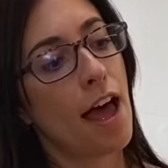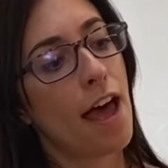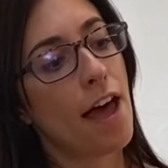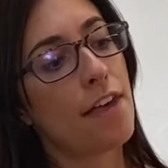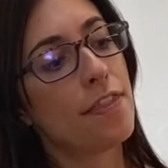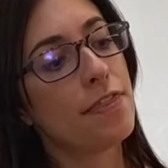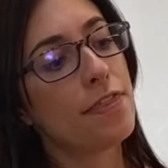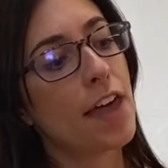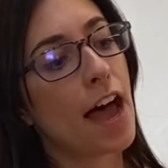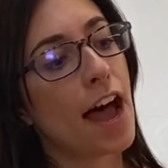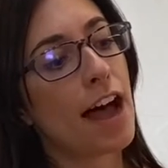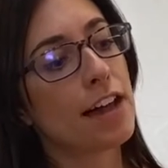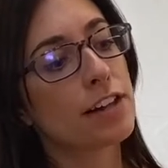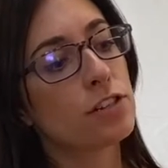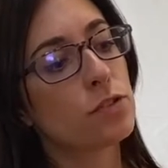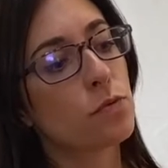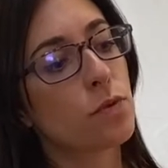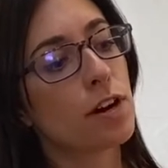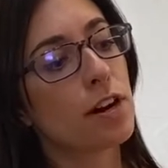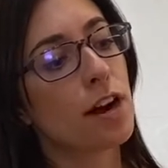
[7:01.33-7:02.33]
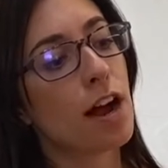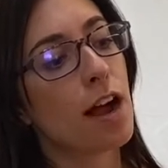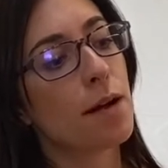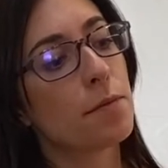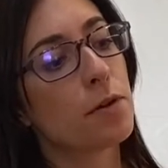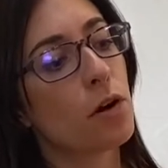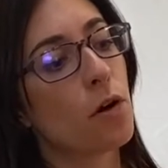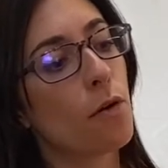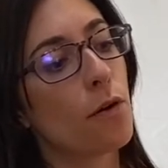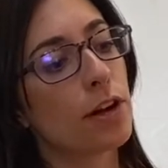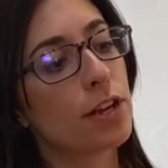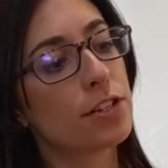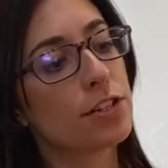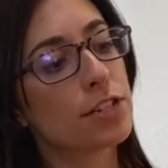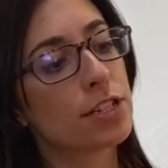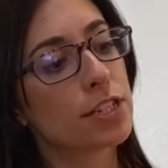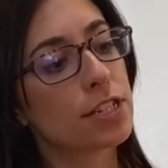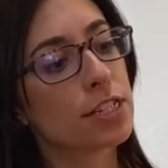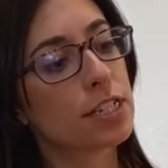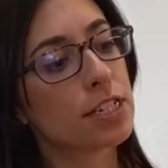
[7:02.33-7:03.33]
And that's where I'm going
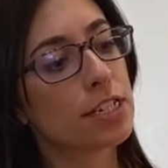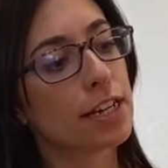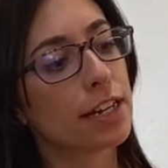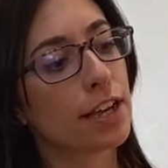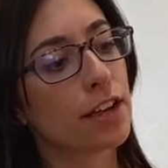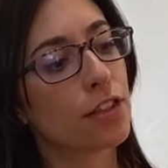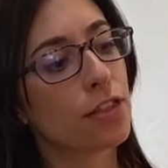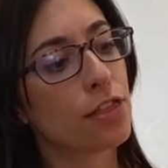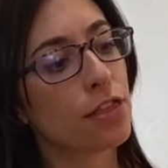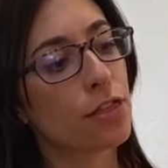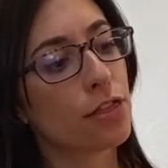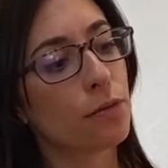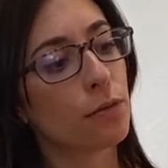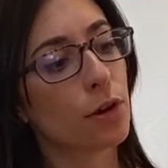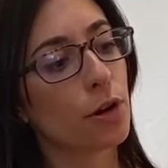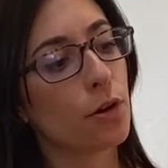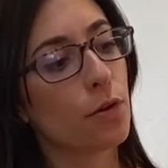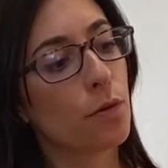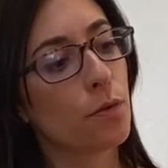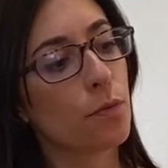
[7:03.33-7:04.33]
to stick it through.